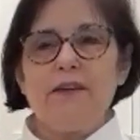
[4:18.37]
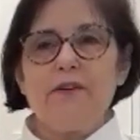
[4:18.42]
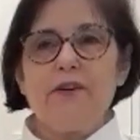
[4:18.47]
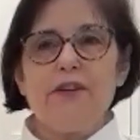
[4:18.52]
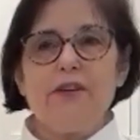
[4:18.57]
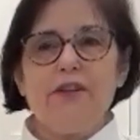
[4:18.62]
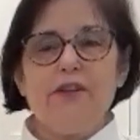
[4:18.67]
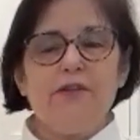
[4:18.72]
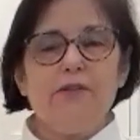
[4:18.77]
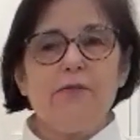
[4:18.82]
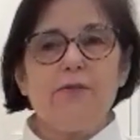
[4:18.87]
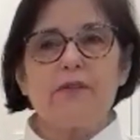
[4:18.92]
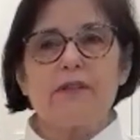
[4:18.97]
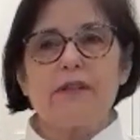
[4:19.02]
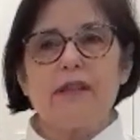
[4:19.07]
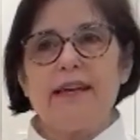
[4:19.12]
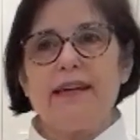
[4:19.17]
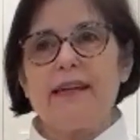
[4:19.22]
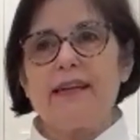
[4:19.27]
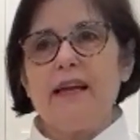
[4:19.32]
You can use
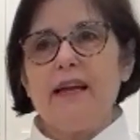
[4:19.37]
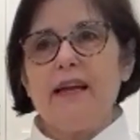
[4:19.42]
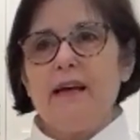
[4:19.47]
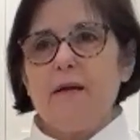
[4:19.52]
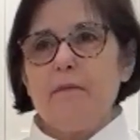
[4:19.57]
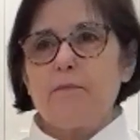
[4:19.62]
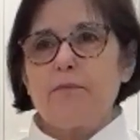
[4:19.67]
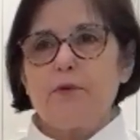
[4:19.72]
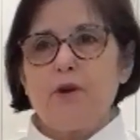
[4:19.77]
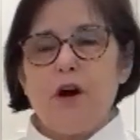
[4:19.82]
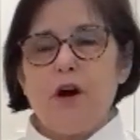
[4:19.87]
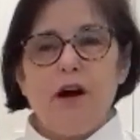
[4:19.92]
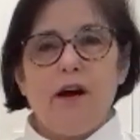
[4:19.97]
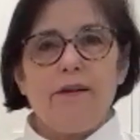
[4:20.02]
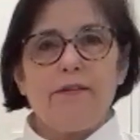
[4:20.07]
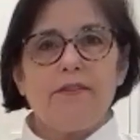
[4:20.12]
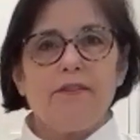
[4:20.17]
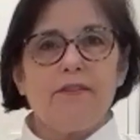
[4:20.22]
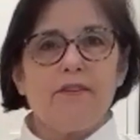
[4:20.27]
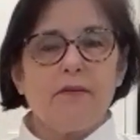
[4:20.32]
like
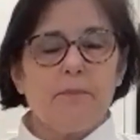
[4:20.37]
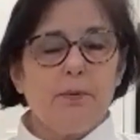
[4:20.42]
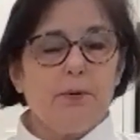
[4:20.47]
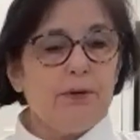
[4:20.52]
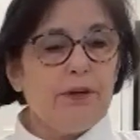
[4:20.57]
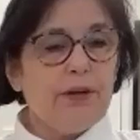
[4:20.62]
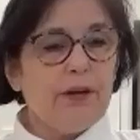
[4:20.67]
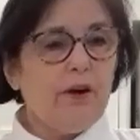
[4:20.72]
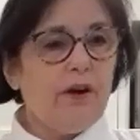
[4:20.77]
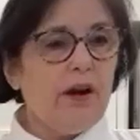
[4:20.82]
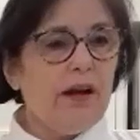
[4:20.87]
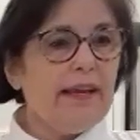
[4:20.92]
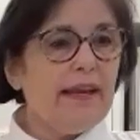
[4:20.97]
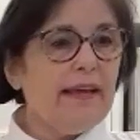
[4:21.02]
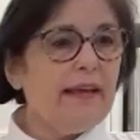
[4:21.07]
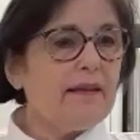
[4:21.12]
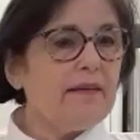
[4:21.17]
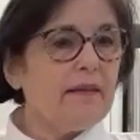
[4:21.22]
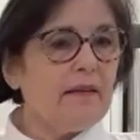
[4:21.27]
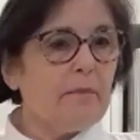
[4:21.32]
broth to put on
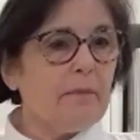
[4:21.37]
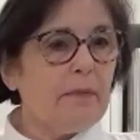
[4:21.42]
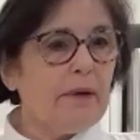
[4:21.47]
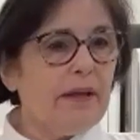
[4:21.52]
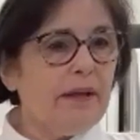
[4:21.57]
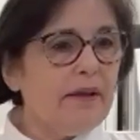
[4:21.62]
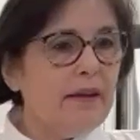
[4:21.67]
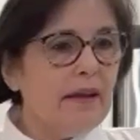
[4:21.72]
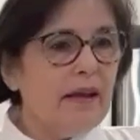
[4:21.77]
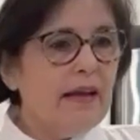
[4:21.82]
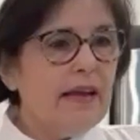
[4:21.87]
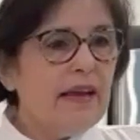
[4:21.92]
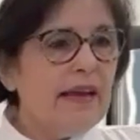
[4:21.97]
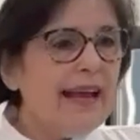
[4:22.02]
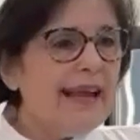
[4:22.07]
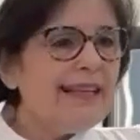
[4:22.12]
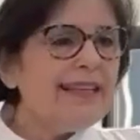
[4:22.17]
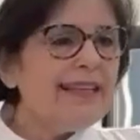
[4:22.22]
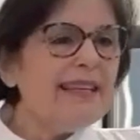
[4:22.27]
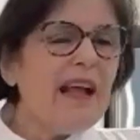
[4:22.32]
it, but
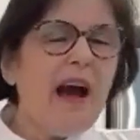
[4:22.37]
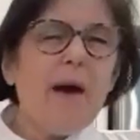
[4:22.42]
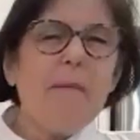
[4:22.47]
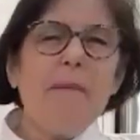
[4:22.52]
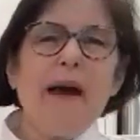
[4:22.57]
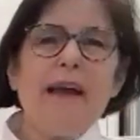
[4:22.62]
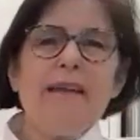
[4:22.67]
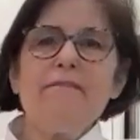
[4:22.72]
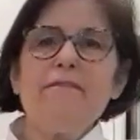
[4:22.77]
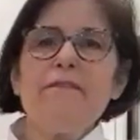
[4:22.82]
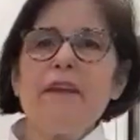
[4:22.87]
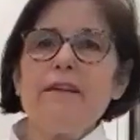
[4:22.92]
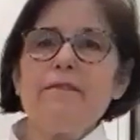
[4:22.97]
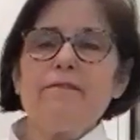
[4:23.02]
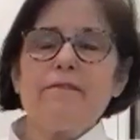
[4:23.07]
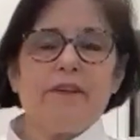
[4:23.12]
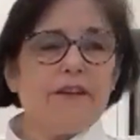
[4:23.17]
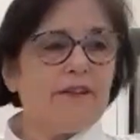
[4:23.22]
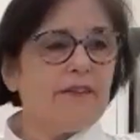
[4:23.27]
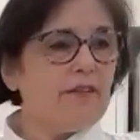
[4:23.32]
it's not my
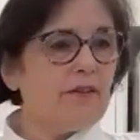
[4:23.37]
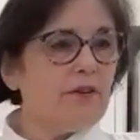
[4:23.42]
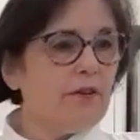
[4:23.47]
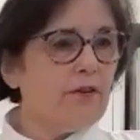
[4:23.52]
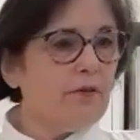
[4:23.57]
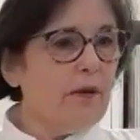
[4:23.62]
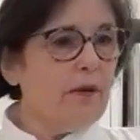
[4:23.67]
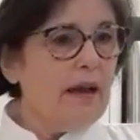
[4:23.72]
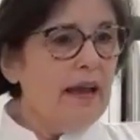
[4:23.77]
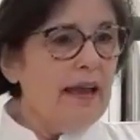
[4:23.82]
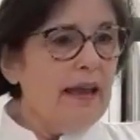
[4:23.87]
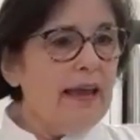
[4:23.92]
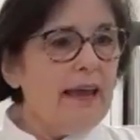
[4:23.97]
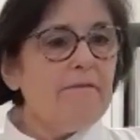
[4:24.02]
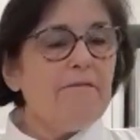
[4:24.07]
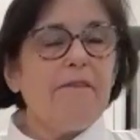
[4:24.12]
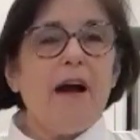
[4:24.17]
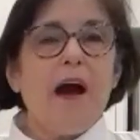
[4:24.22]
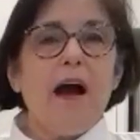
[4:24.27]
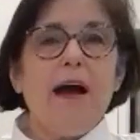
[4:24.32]
favorite. So
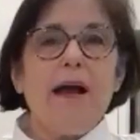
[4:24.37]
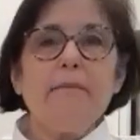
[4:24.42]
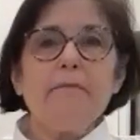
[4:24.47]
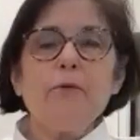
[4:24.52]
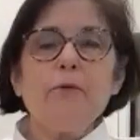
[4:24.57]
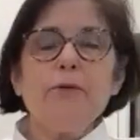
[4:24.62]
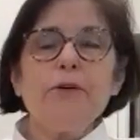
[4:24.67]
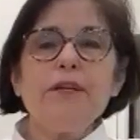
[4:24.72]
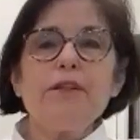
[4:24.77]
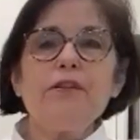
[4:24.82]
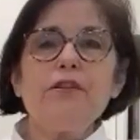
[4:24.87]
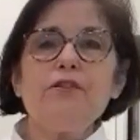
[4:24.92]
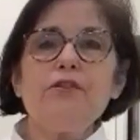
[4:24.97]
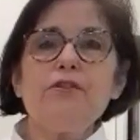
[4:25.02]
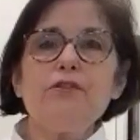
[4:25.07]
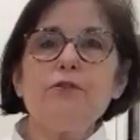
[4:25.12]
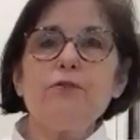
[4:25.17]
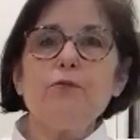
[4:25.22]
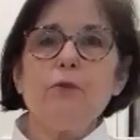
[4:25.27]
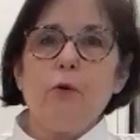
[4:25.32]
if I'm going to
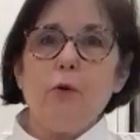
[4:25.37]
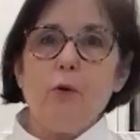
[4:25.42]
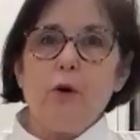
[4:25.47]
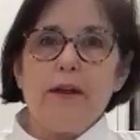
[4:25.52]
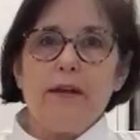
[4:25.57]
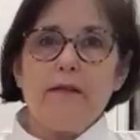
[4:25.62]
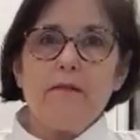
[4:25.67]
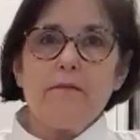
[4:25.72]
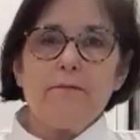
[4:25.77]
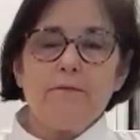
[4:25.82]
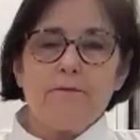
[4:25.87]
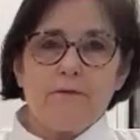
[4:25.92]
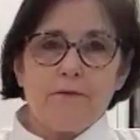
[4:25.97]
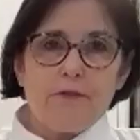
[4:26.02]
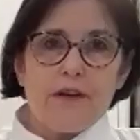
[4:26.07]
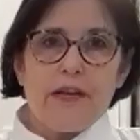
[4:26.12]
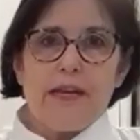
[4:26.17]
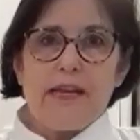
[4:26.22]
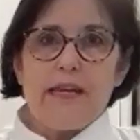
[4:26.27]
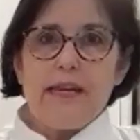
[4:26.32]
do
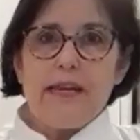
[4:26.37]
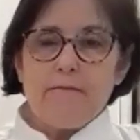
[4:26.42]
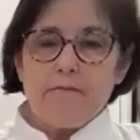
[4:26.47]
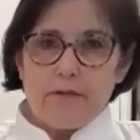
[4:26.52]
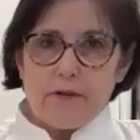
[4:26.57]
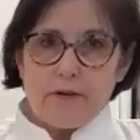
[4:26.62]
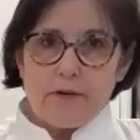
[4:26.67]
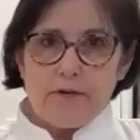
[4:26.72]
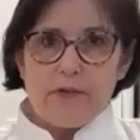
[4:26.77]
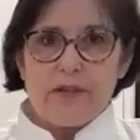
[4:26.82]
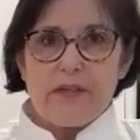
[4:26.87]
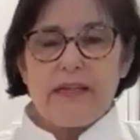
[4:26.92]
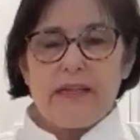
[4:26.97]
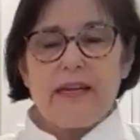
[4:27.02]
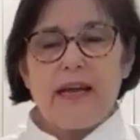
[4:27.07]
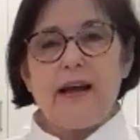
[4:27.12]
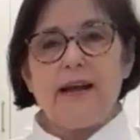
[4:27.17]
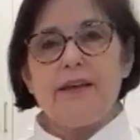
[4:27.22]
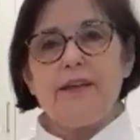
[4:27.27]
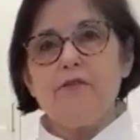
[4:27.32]
oil-free
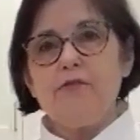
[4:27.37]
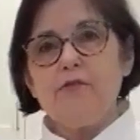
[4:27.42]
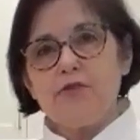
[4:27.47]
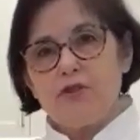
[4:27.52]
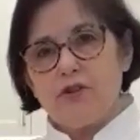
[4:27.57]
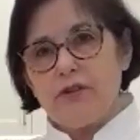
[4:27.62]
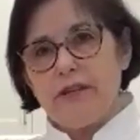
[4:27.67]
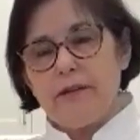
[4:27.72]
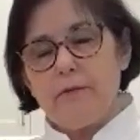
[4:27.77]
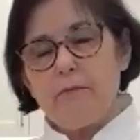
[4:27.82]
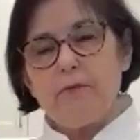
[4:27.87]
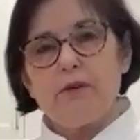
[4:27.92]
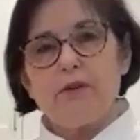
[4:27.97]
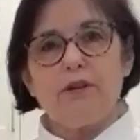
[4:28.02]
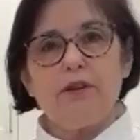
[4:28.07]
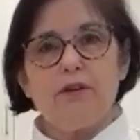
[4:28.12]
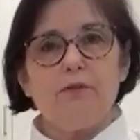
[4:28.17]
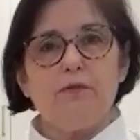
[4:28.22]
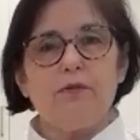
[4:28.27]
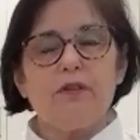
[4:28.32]
roasting, I usually will
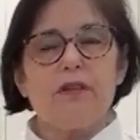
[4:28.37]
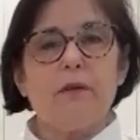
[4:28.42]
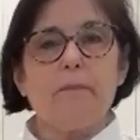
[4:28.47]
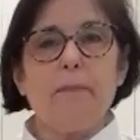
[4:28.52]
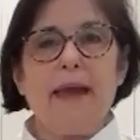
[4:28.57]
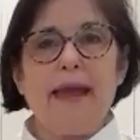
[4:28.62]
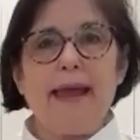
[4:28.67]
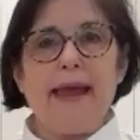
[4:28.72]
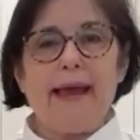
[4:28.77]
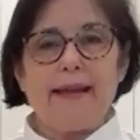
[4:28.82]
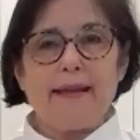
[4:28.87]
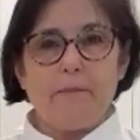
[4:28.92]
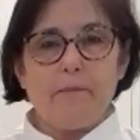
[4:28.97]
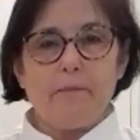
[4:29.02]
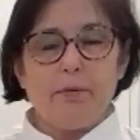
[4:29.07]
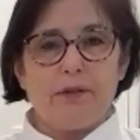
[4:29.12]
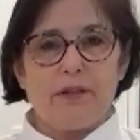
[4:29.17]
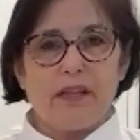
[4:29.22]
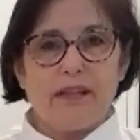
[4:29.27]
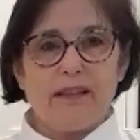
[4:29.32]
use the pan and
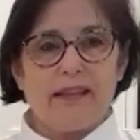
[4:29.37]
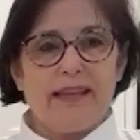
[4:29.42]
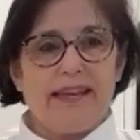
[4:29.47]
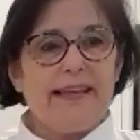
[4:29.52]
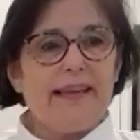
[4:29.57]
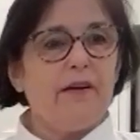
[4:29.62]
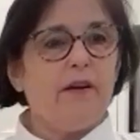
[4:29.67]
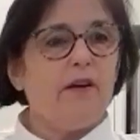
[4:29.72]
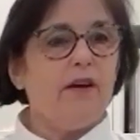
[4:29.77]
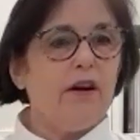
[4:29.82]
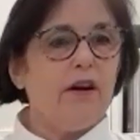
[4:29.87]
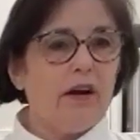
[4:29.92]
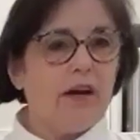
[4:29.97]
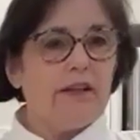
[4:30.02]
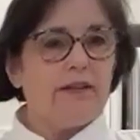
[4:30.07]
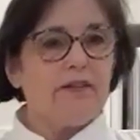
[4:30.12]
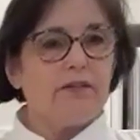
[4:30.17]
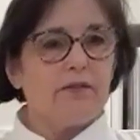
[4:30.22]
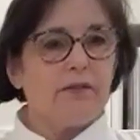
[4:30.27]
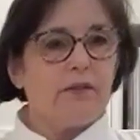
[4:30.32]
put the lid
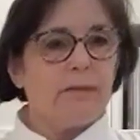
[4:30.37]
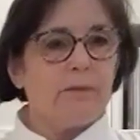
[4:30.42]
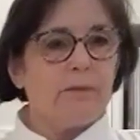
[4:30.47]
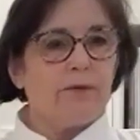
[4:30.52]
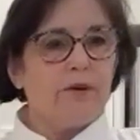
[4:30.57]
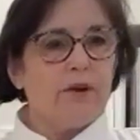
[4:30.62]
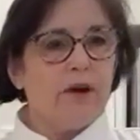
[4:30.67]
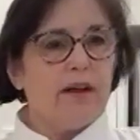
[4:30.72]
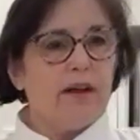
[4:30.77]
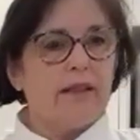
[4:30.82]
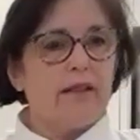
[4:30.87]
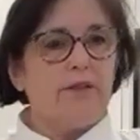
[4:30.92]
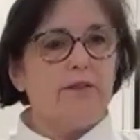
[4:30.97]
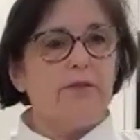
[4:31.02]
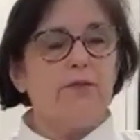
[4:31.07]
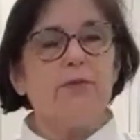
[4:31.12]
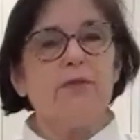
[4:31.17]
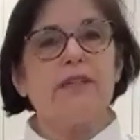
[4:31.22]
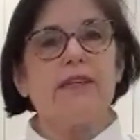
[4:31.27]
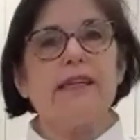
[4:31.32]
on so that we're not
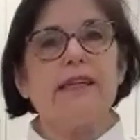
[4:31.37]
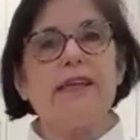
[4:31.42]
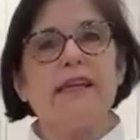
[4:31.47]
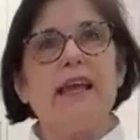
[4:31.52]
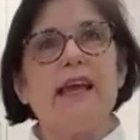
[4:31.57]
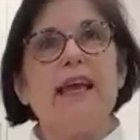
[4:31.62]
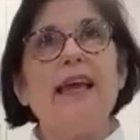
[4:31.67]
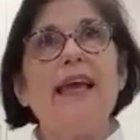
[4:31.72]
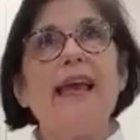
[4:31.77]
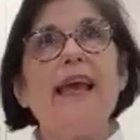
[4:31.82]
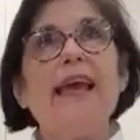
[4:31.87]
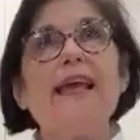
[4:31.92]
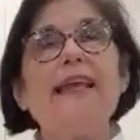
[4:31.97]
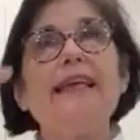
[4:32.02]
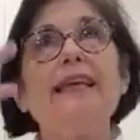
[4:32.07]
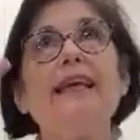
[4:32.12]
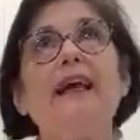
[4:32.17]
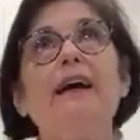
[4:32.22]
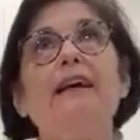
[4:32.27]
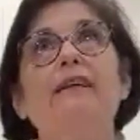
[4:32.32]
losing
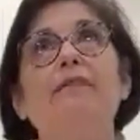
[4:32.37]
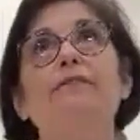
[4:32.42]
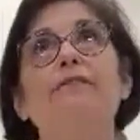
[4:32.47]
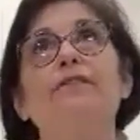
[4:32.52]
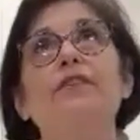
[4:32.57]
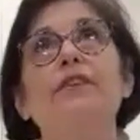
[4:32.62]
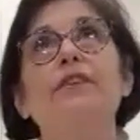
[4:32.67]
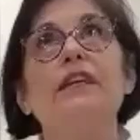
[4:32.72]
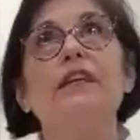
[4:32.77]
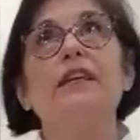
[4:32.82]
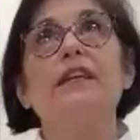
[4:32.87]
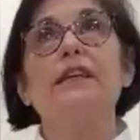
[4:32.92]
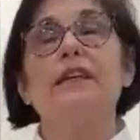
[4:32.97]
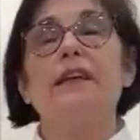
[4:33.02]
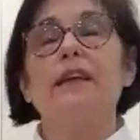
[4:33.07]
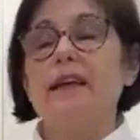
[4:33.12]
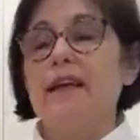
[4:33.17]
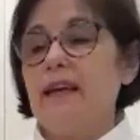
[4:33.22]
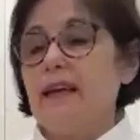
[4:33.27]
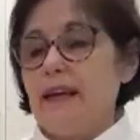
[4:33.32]
any of the
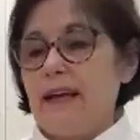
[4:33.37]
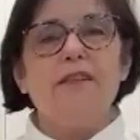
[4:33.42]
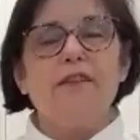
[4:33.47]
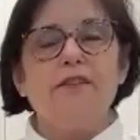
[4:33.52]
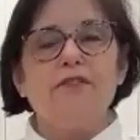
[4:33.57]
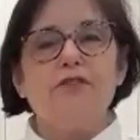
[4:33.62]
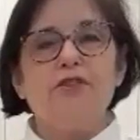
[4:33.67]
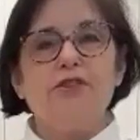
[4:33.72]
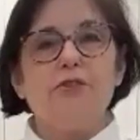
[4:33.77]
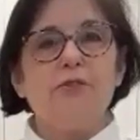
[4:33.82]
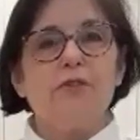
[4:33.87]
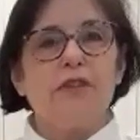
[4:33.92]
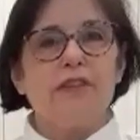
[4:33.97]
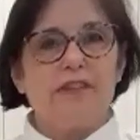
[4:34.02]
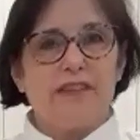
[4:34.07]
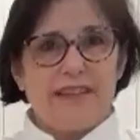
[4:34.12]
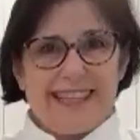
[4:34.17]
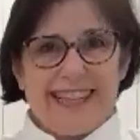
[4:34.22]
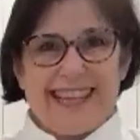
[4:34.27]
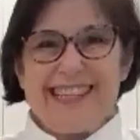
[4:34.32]

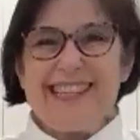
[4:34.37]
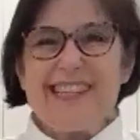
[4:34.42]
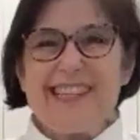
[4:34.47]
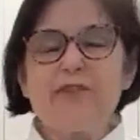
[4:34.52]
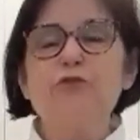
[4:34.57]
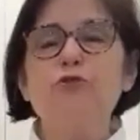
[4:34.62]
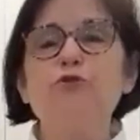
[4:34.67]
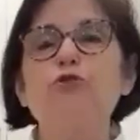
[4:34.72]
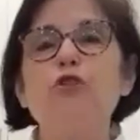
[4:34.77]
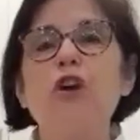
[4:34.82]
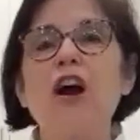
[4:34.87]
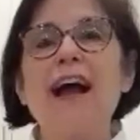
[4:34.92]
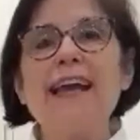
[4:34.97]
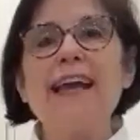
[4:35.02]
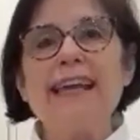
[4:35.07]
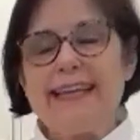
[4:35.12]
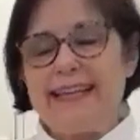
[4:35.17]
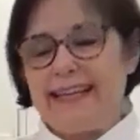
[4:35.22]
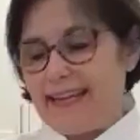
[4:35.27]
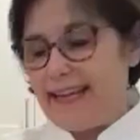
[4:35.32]
juices. It doesn't dry
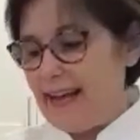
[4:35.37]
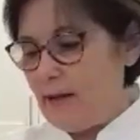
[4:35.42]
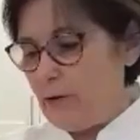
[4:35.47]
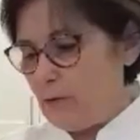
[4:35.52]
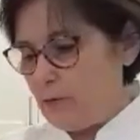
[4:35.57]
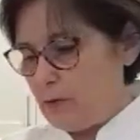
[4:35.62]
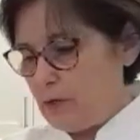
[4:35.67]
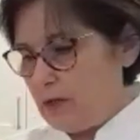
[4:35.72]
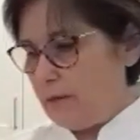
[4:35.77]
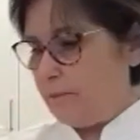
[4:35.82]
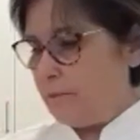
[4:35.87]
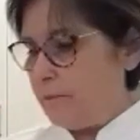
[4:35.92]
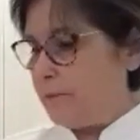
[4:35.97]
it out.